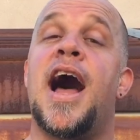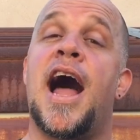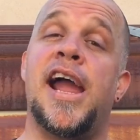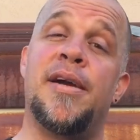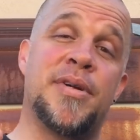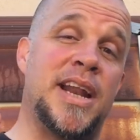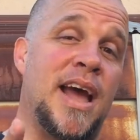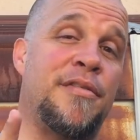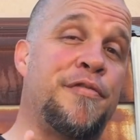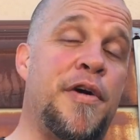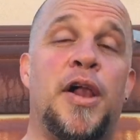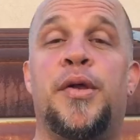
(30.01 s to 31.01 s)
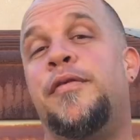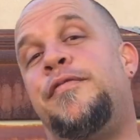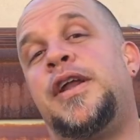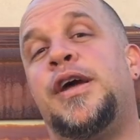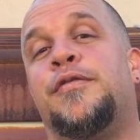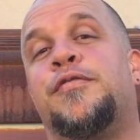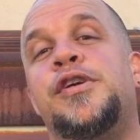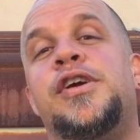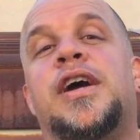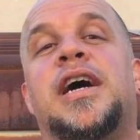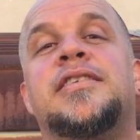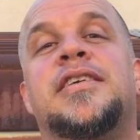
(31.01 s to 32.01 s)
I am going to have a follow-up video for you
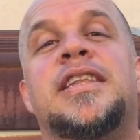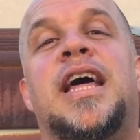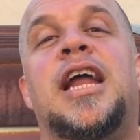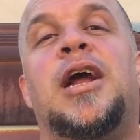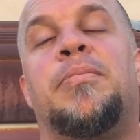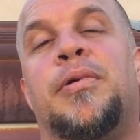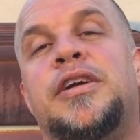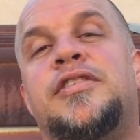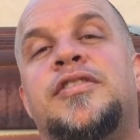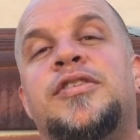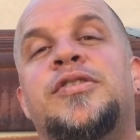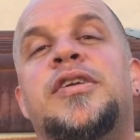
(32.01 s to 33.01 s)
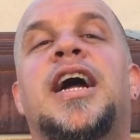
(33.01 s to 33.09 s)
guys on that here pretty soon.